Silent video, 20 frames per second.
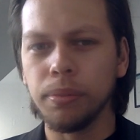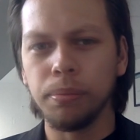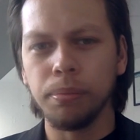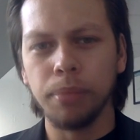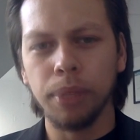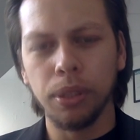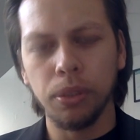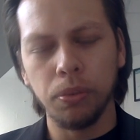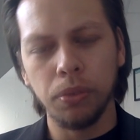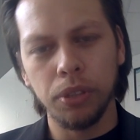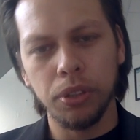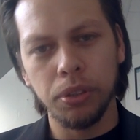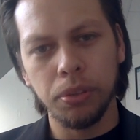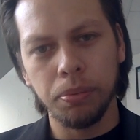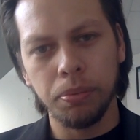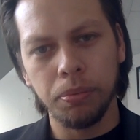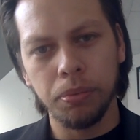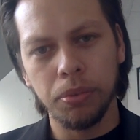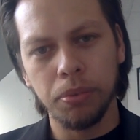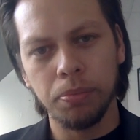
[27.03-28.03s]
But when you
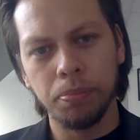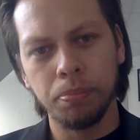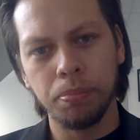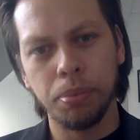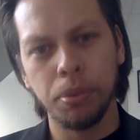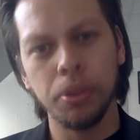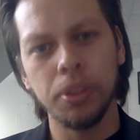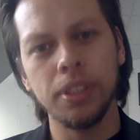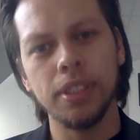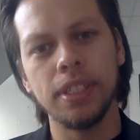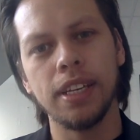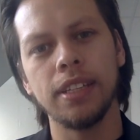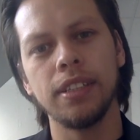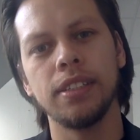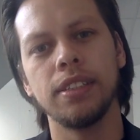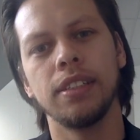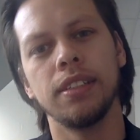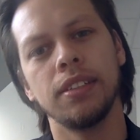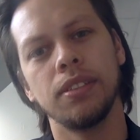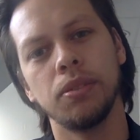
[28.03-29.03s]
put
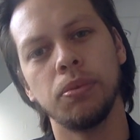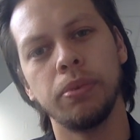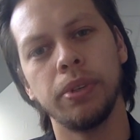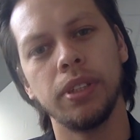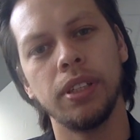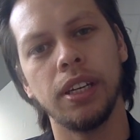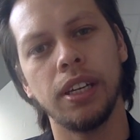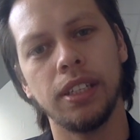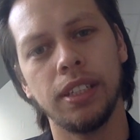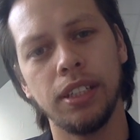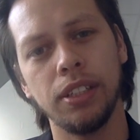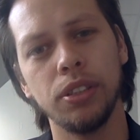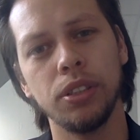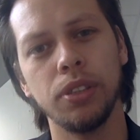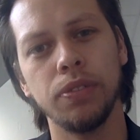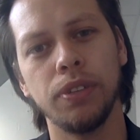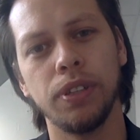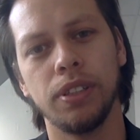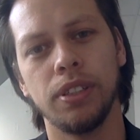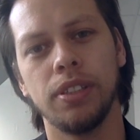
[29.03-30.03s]
senses with an
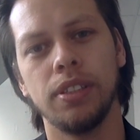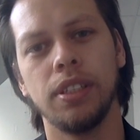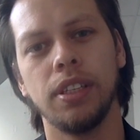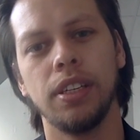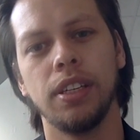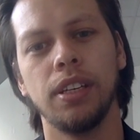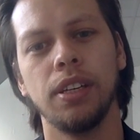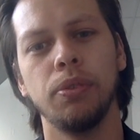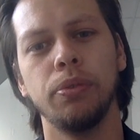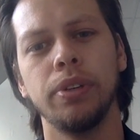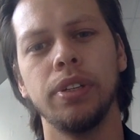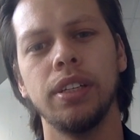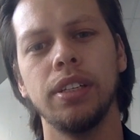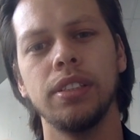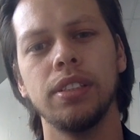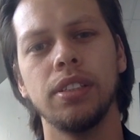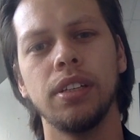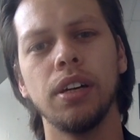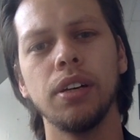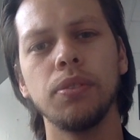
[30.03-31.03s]
introverted thinking, when they
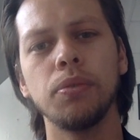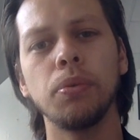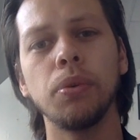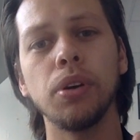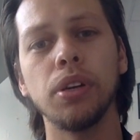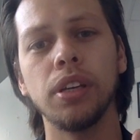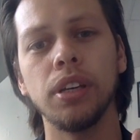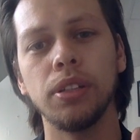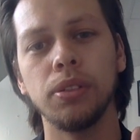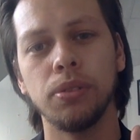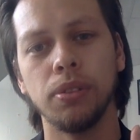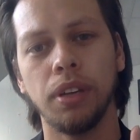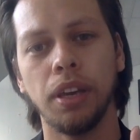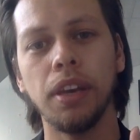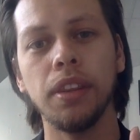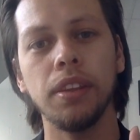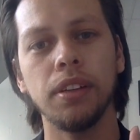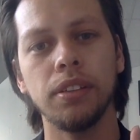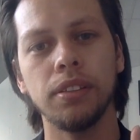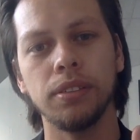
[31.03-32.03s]
start working
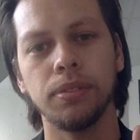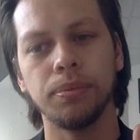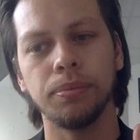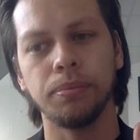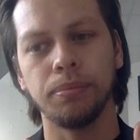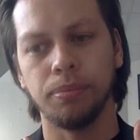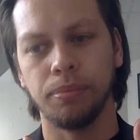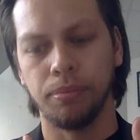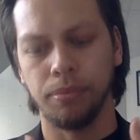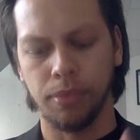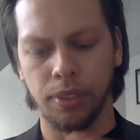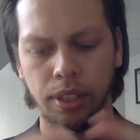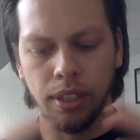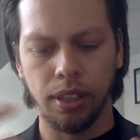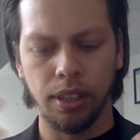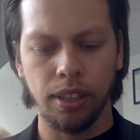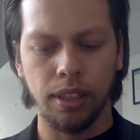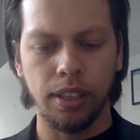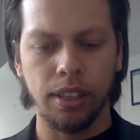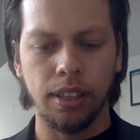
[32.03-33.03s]
together,
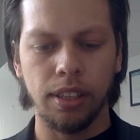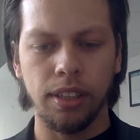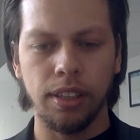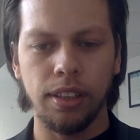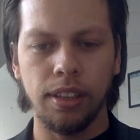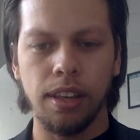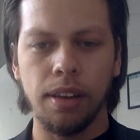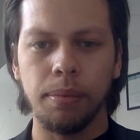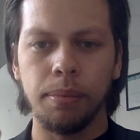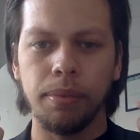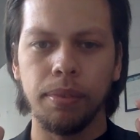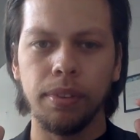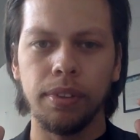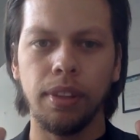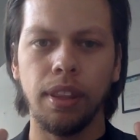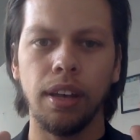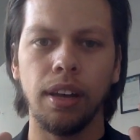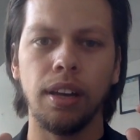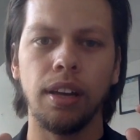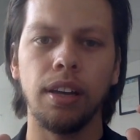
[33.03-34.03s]
the
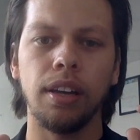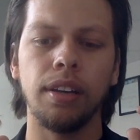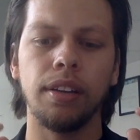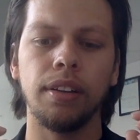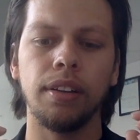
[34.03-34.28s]
the